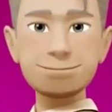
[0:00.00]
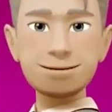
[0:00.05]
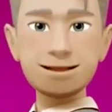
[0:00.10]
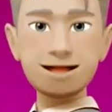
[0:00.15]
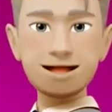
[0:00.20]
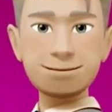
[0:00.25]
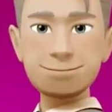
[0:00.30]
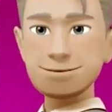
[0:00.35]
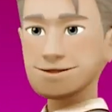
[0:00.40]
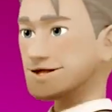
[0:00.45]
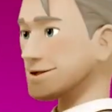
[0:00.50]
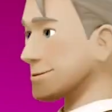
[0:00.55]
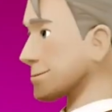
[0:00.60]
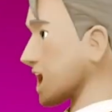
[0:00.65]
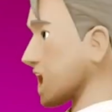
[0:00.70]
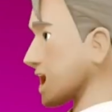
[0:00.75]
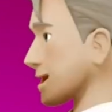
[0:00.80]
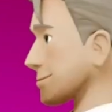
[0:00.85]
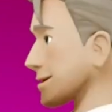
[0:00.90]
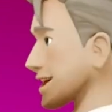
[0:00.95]
and to
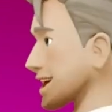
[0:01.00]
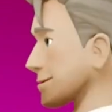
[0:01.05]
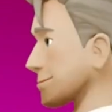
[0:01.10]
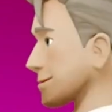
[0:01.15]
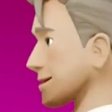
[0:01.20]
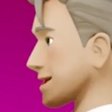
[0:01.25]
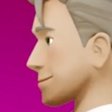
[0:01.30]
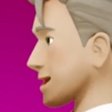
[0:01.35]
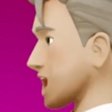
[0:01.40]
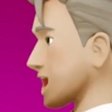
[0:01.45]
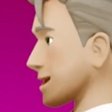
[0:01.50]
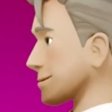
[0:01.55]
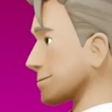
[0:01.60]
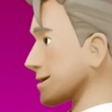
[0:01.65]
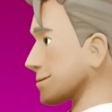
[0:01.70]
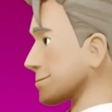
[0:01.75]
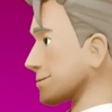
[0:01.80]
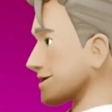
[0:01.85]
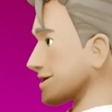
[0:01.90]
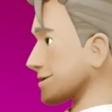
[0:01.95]
follow a new training
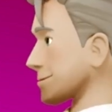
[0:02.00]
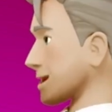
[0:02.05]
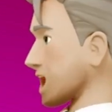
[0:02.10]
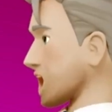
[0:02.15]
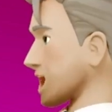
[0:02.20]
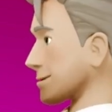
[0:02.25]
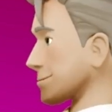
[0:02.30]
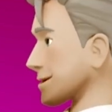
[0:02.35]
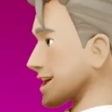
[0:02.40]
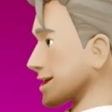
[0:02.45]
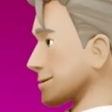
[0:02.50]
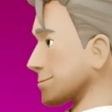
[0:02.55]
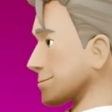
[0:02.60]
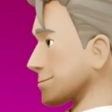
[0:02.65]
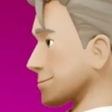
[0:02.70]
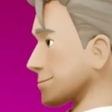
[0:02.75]
entirely free.